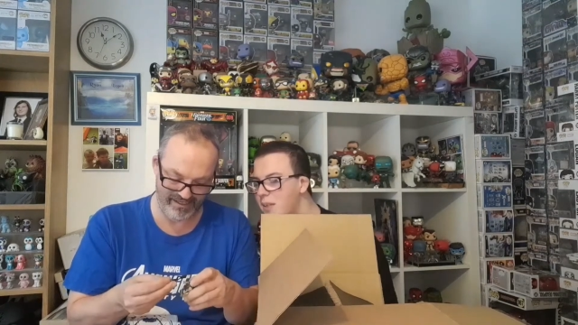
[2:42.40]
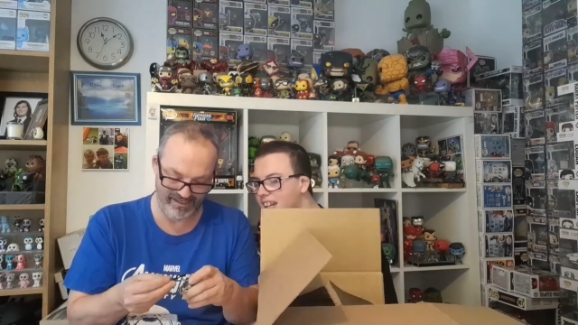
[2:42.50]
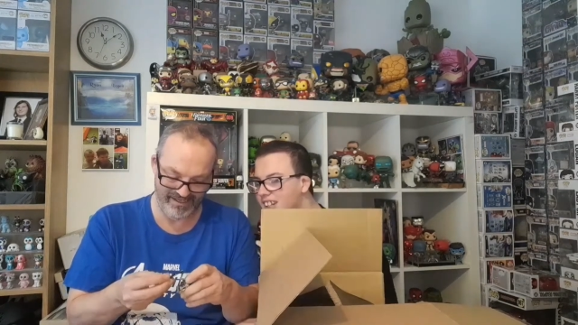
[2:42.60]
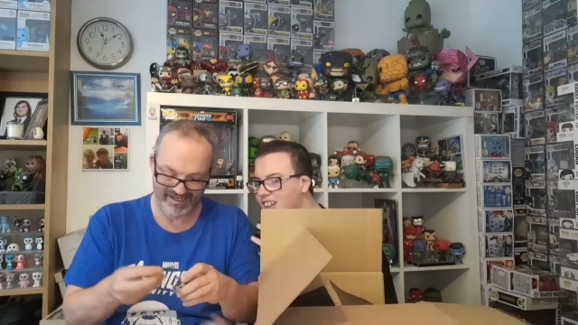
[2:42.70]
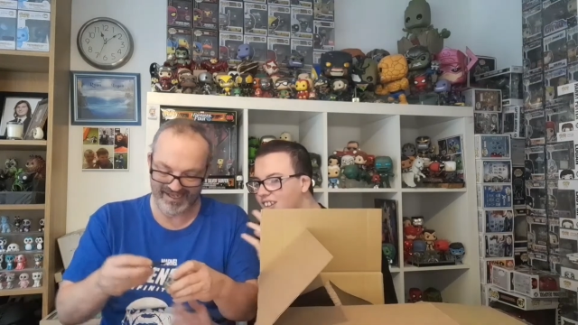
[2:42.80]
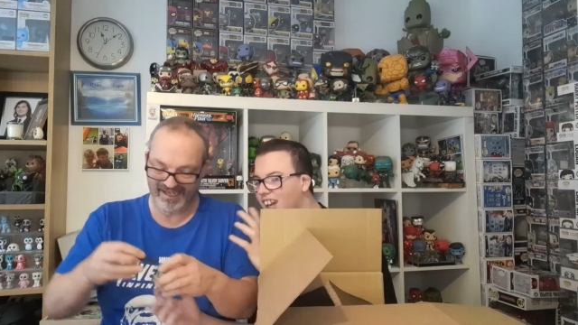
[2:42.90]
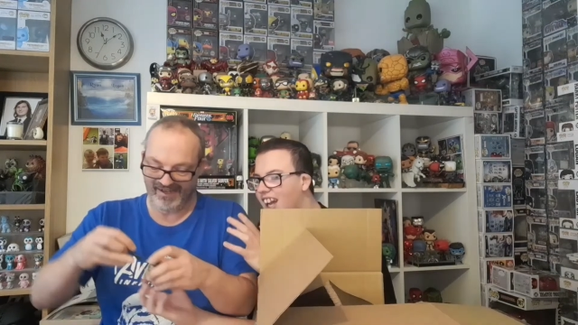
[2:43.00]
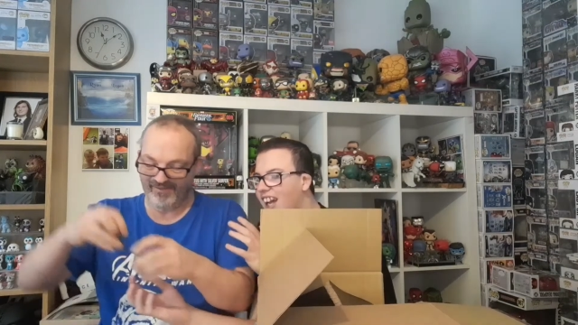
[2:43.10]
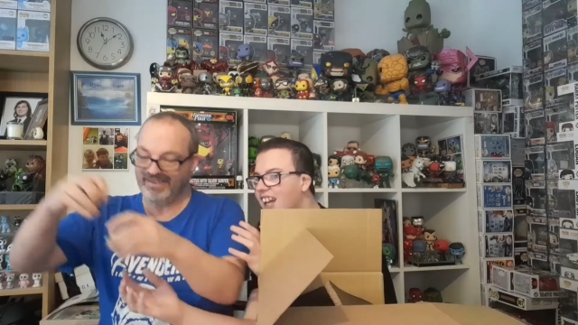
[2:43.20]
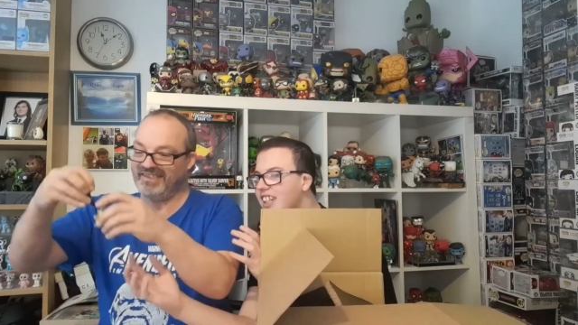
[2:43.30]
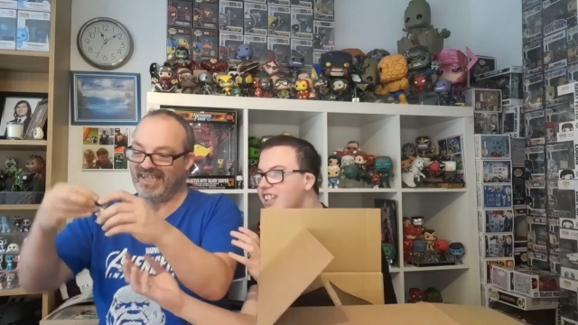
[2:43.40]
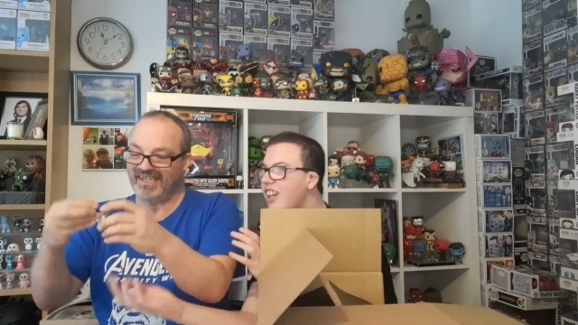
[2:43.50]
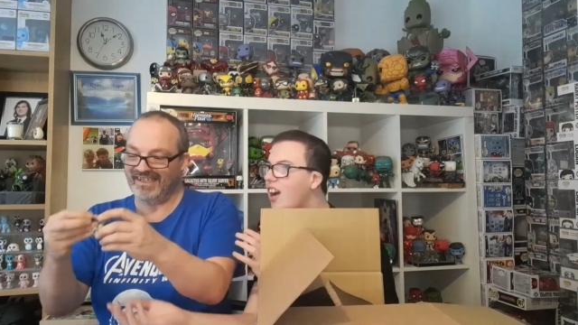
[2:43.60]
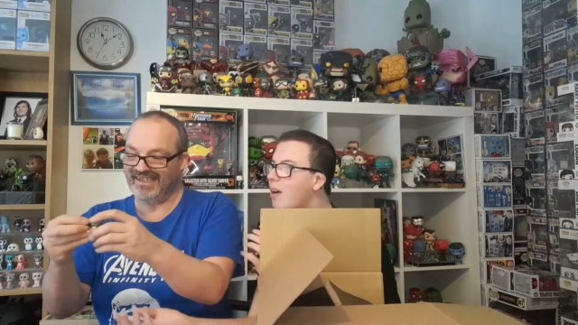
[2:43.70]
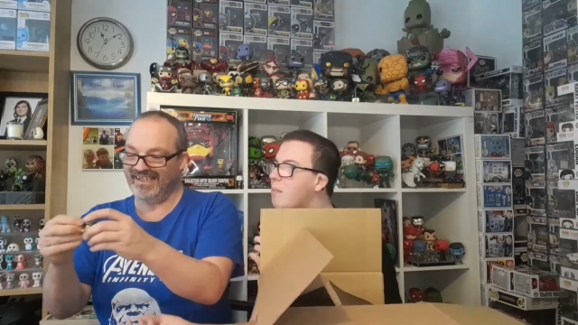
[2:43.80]
Speaker 1: me do it. One second. You
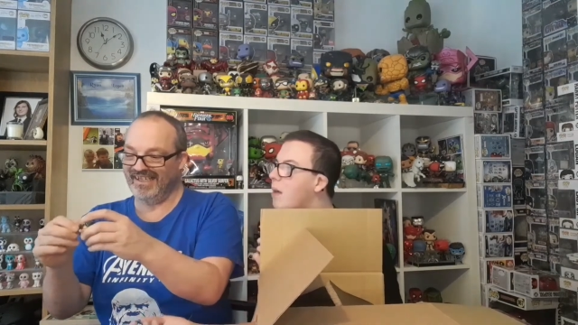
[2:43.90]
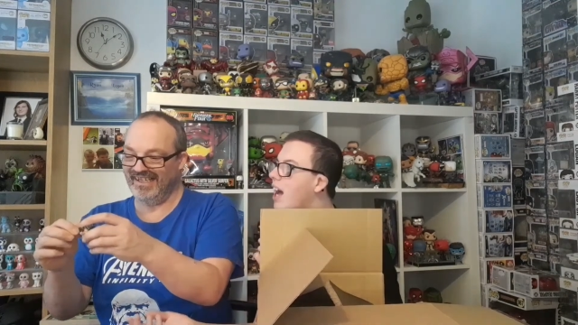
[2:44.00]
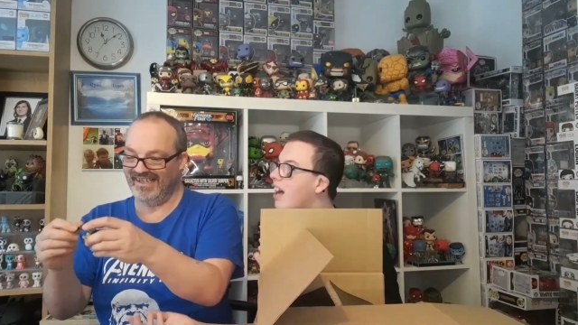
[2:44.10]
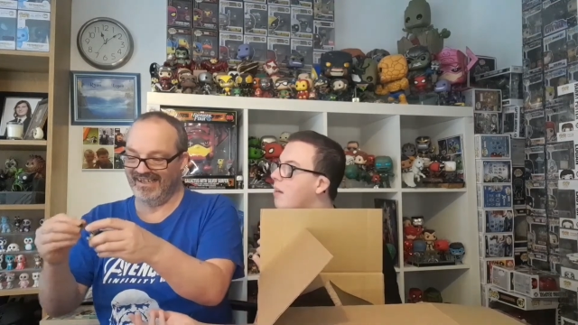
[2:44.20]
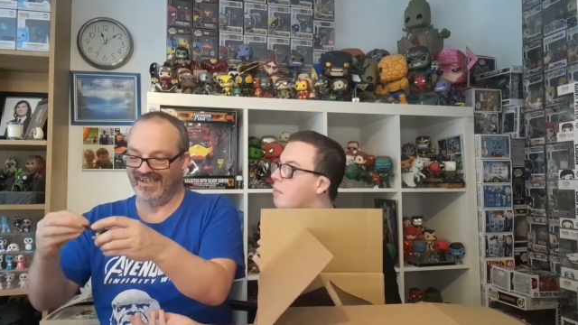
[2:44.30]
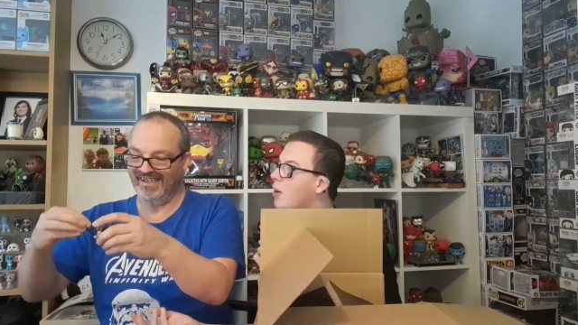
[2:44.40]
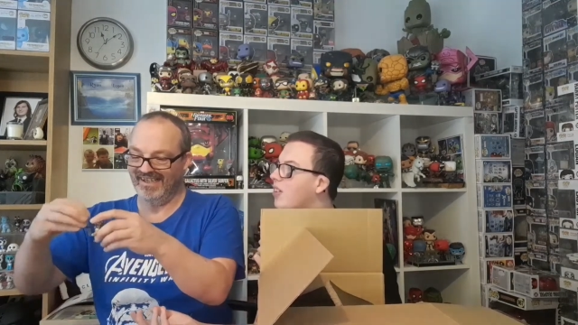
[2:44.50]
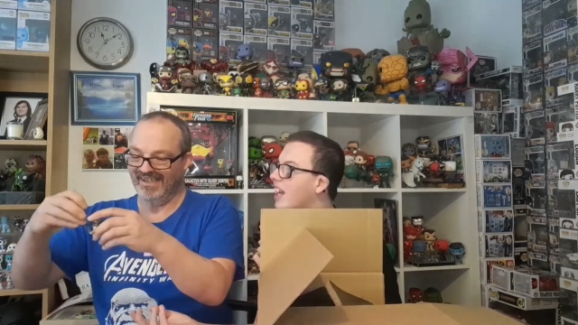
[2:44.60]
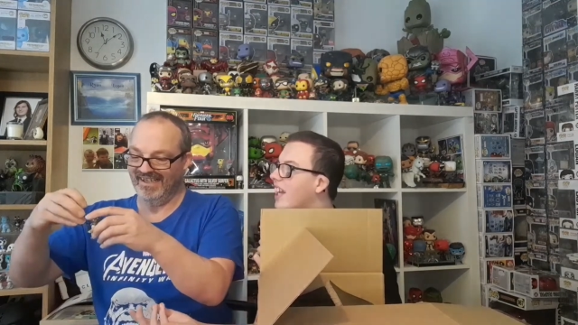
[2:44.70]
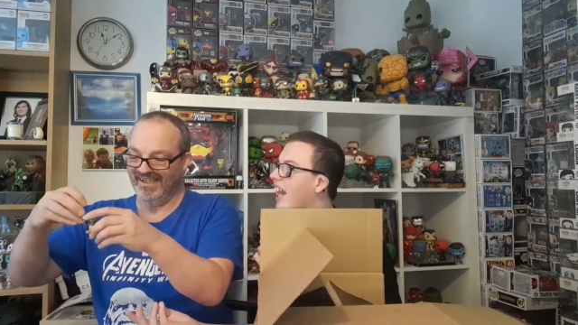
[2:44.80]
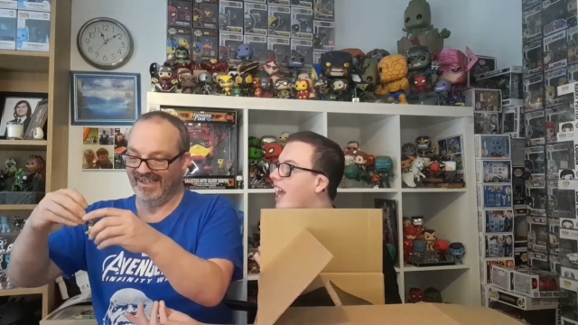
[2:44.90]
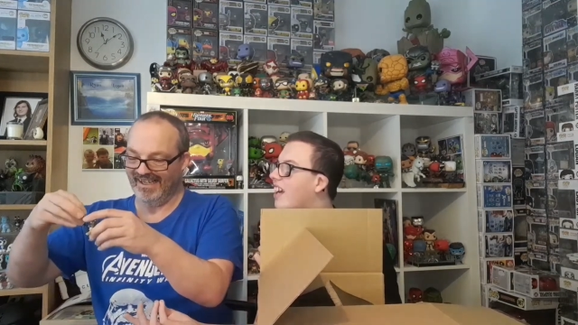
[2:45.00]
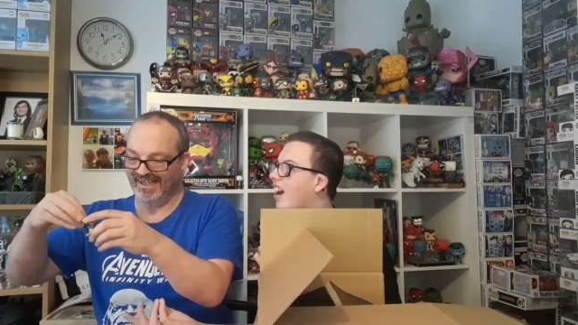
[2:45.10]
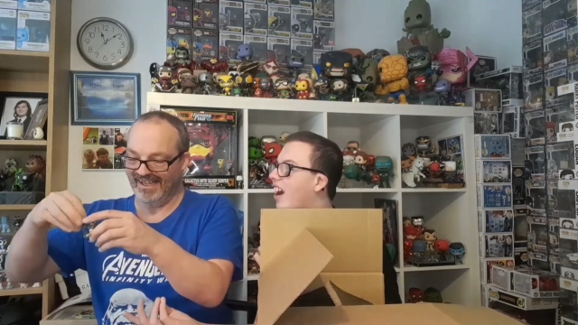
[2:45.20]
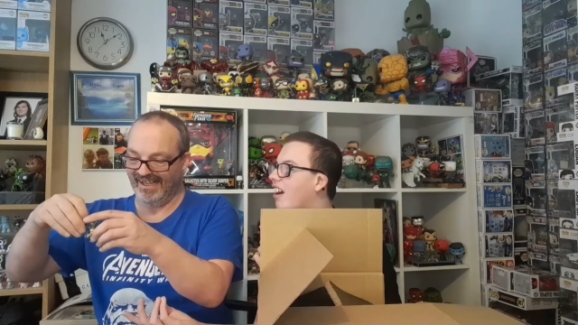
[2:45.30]
know I'm better at building
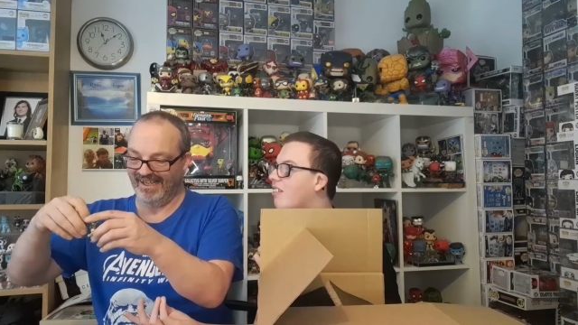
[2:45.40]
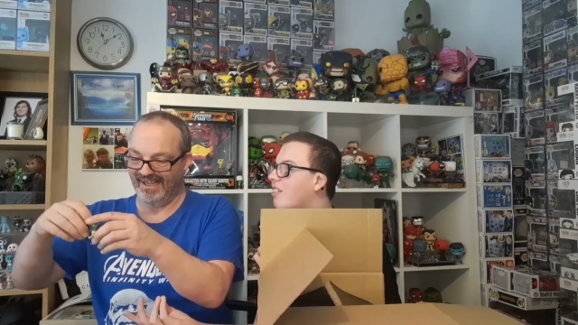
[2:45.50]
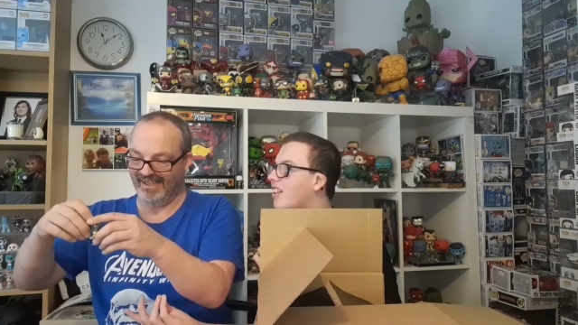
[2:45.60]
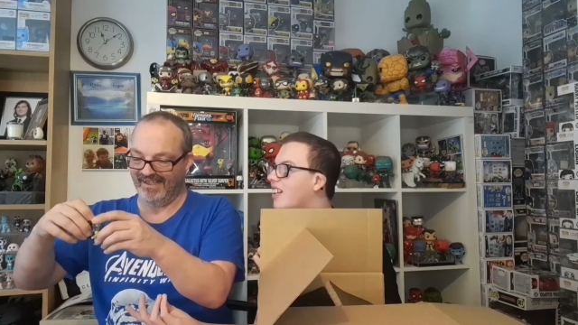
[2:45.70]
Lego.